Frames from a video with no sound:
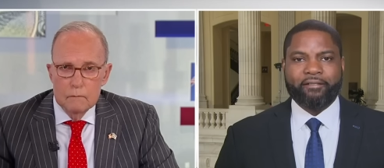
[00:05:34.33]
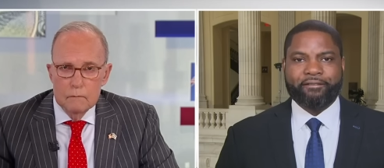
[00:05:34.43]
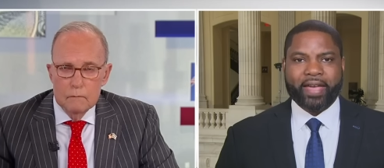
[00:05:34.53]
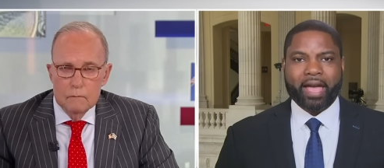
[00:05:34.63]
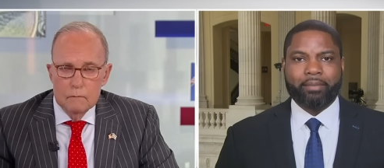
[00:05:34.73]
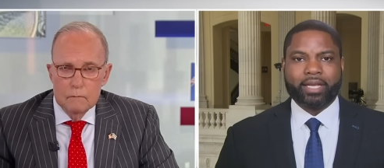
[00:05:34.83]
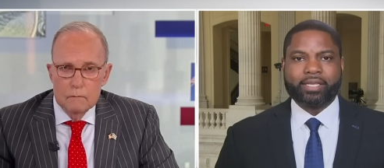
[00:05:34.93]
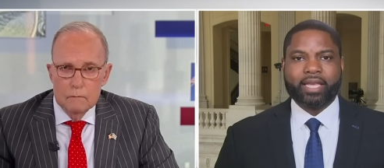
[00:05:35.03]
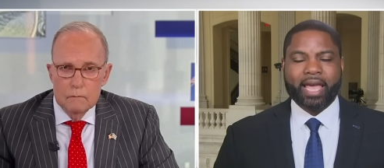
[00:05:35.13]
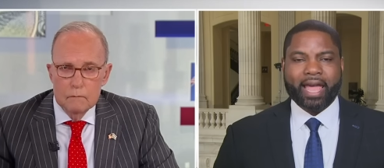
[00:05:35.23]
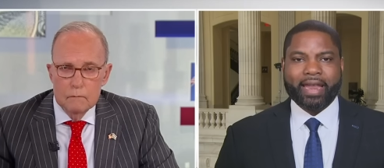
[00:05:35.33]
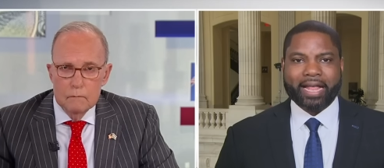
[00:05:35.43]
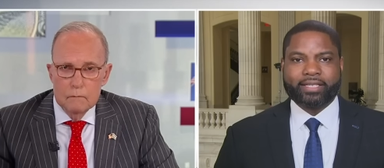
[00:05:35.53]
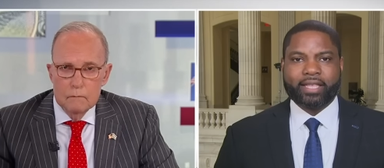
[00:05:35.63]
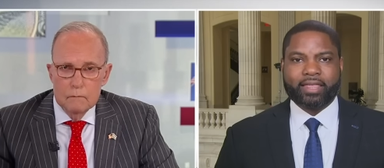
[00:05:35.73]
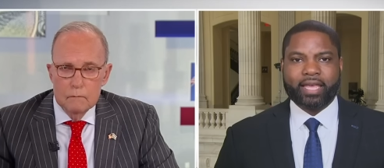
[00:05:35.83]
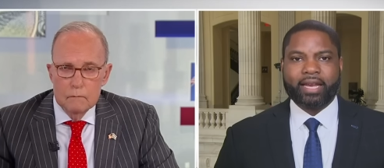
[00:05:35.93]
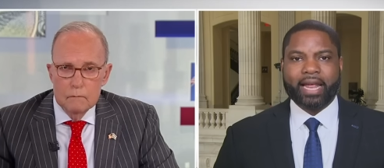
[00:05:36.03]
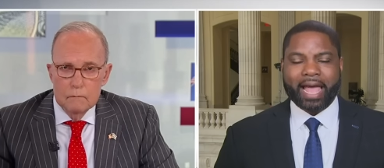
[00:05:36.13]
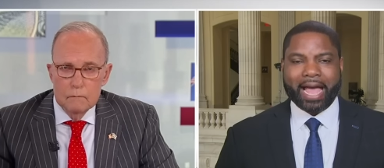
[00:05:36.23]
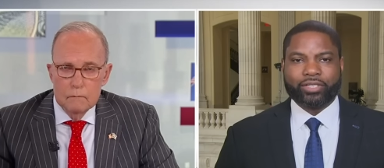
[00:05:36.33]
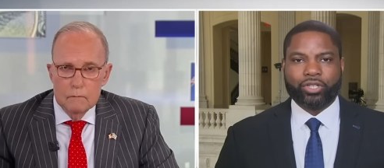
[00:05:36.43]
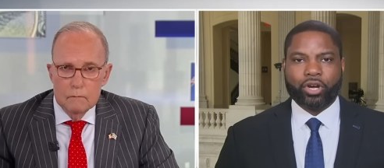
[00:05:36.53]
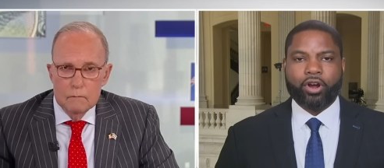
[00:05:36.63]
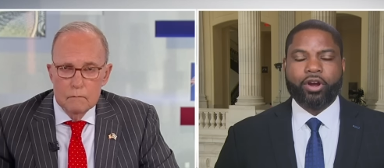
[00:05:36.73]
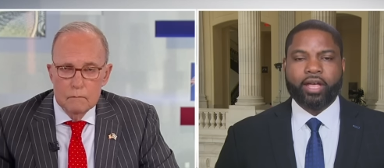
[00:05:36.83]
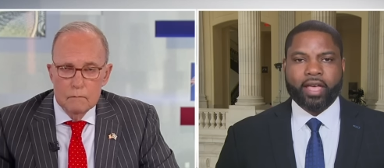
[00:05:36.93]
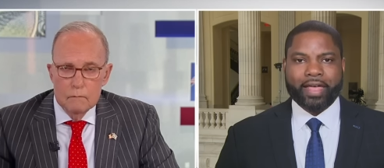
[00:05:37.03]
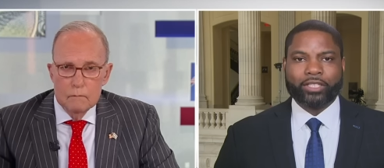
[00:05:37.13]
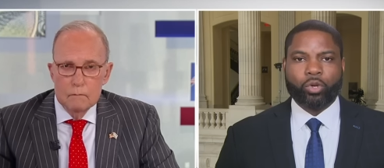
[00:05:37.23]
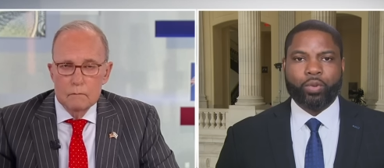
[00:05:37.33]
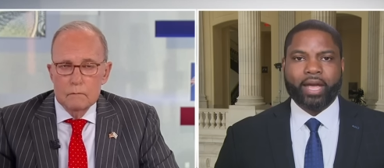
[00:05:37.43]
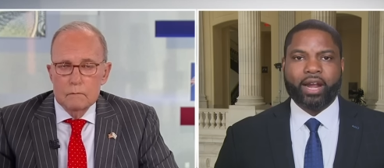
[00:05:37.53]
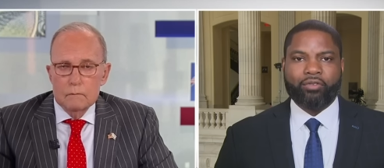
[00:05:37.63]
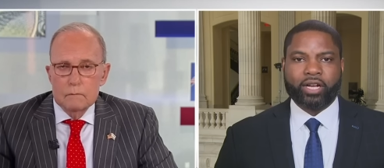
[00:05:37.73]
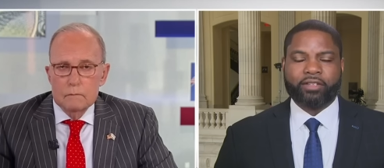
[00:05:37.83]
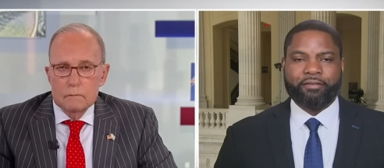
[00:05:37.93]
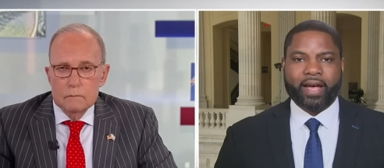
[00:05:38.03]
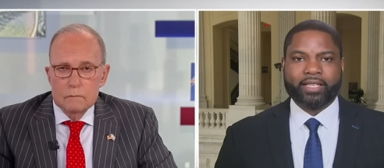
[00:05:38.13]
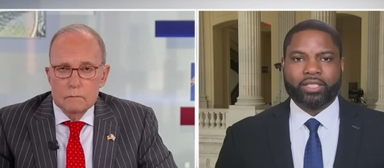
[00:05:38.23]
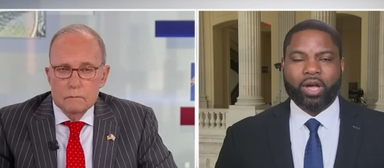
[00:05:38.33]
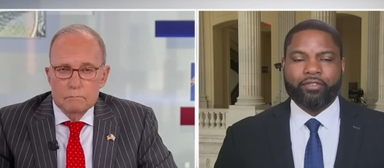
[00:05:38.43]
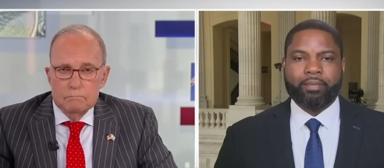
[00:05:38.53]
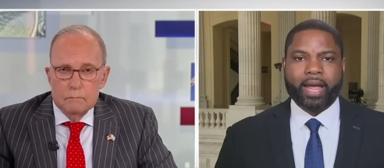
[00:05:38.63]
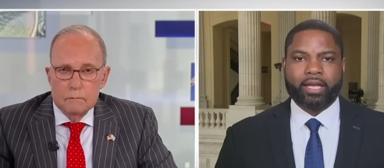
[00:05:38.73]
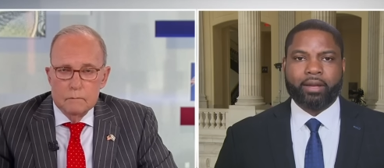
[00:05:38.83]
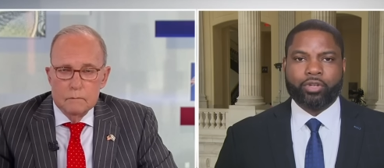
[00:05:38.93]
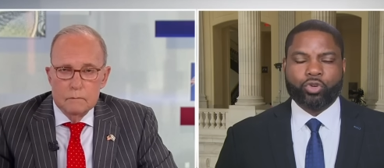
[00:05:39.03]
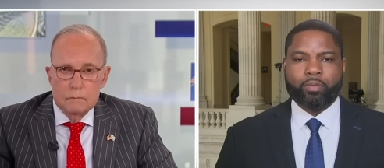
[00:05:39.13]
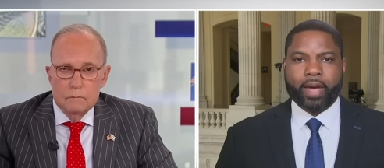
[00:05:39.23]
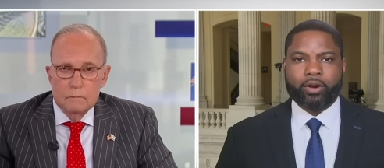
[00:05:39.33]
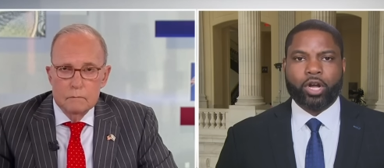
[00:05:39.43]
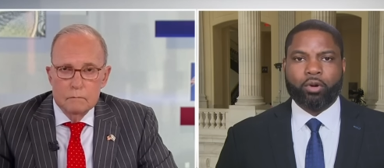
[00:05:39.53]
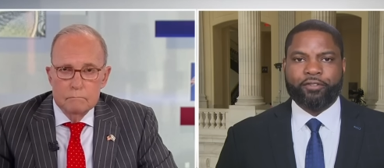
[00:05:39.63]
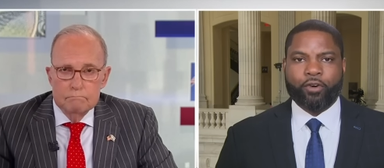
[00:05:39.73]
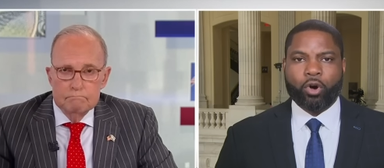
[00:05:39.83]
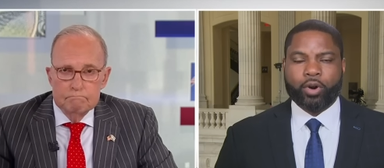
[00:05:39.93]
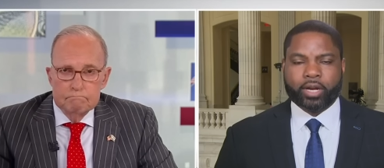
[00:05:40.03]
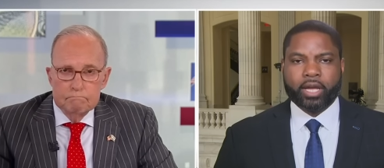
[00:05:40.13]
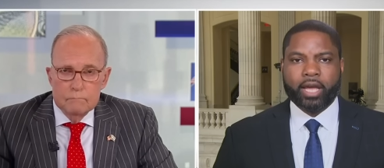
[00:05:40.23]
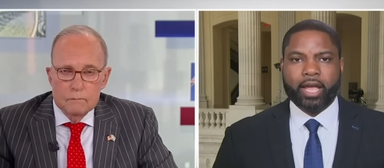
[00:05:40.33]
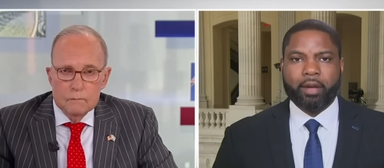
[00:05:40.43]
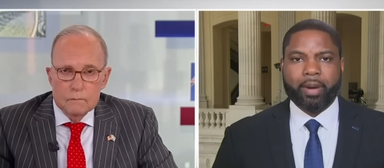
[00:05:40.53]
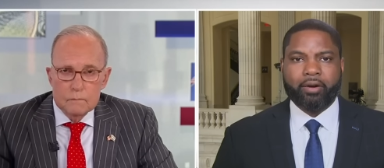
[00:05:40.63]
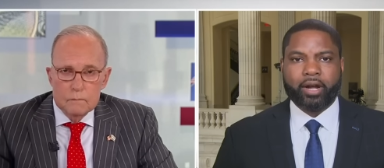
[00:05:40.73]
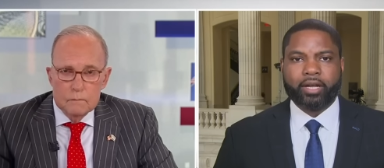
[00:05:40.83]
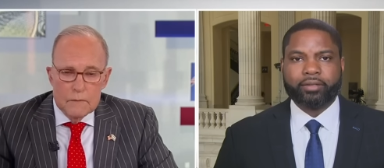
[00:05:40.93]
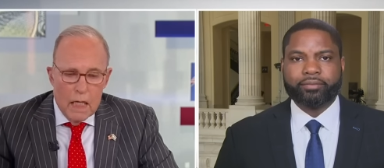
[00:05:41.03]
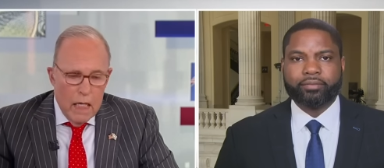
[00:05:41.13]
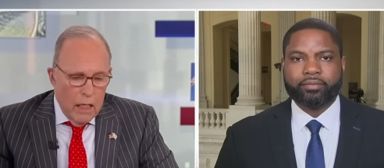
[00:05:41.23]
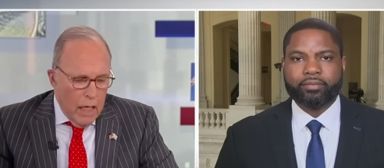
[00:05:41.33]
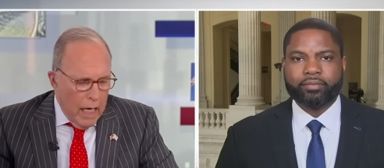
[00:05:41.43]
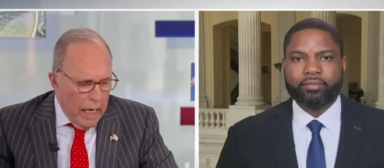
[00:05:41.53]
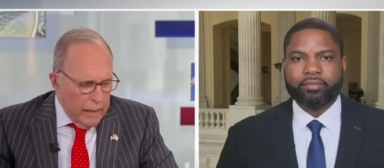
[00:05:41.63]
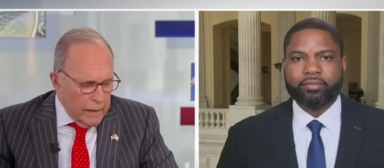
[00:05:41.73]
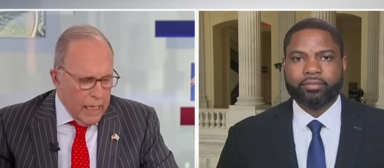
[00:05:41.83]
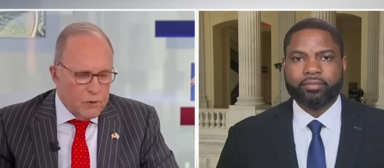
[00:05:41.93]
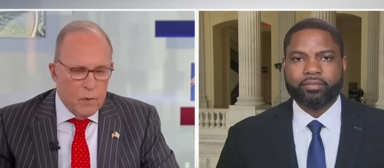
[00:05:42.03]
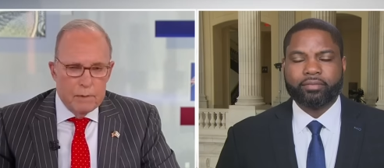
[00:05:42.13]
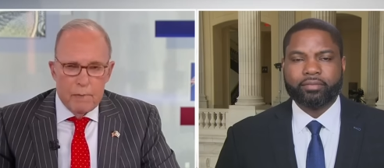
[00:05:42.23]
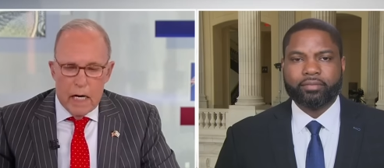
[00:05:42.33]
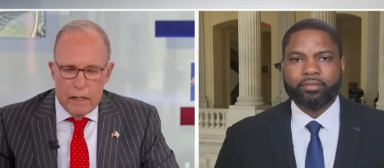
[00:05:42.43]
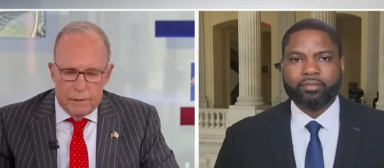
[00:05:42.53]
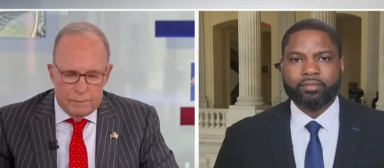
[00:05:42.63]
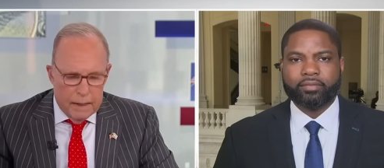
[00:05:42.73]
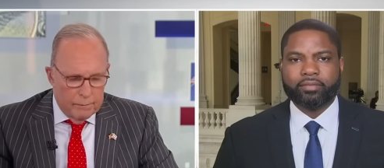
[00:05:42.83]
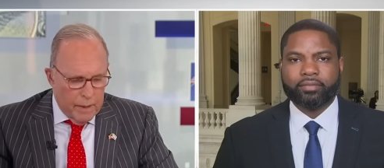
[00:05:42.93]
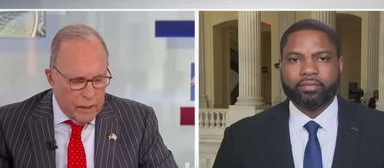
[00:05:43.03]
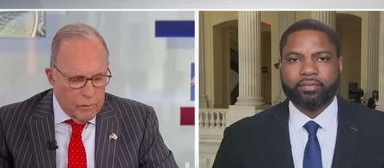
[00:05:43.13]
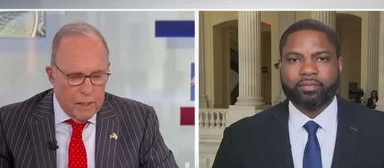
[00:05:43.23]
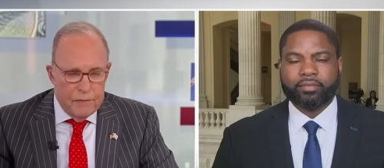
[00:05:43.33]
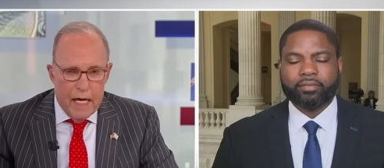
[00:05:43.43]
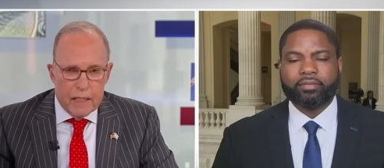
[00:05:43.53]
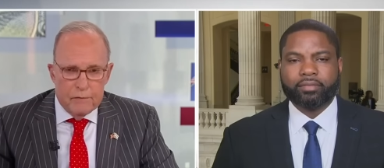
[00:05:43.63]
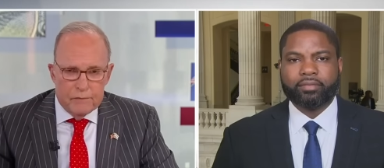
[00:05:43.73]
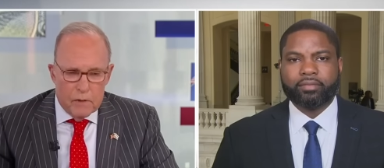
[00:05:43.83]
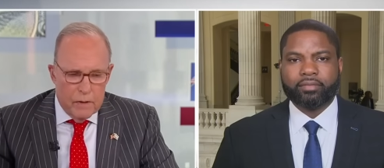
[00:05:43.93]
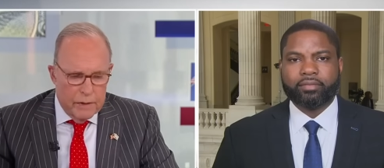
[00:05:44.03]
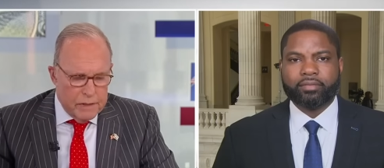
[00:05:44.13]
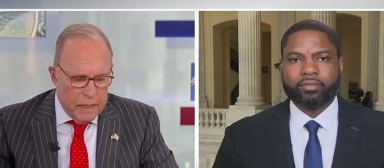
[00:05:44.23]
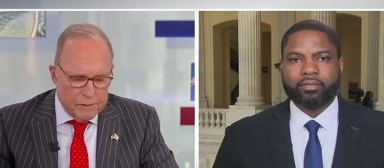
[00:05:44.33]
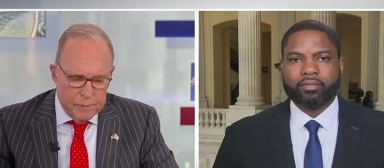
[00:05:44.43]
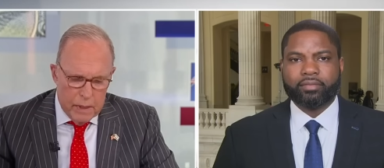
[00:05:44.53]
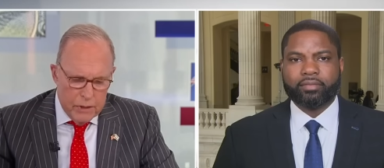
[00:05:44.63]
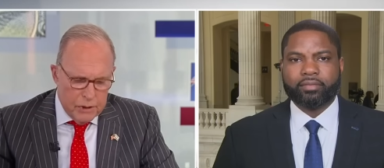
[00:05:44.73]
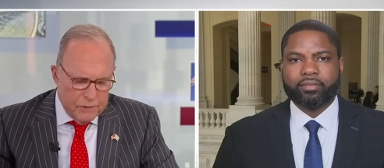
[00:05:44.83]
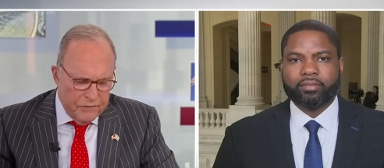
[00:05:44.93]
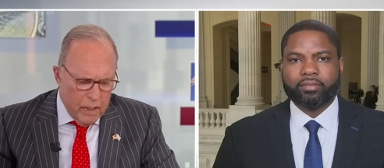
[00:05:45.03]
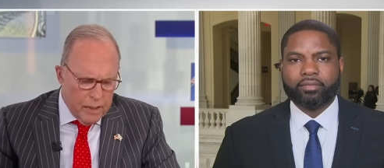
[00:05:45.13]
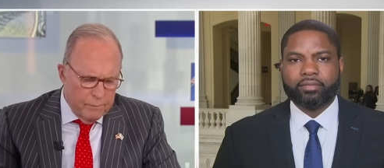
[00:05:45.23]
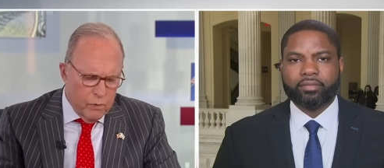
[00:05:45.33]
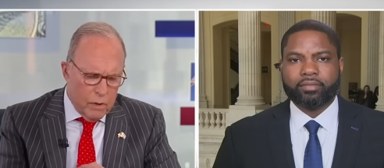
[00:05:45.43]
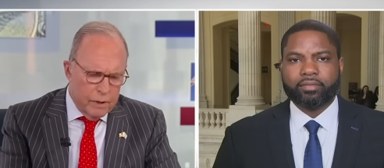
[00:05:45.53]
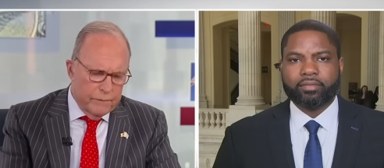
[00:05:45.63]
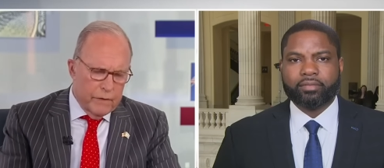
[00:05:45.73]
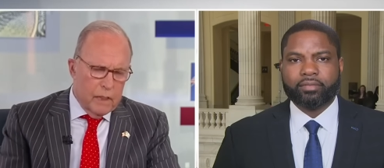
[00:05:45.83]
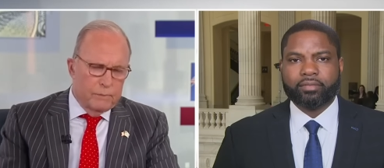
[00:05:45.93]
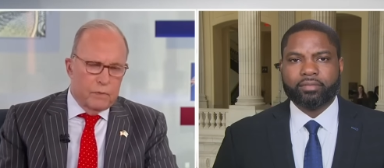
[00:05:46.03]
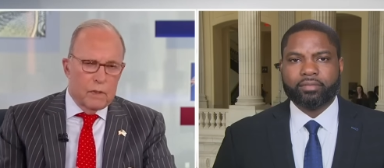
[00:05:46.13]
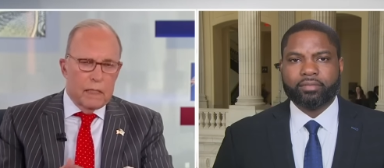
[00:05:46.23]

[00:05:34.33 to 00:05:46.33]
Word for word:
Speaker 1: families. And that's the thing that has occurred. That's what we got to rectify so everybody can do better going forward
Speaker 2: in America. Uh, last one, Byron. And by the way, thank you for all these explanations. Very important, very important.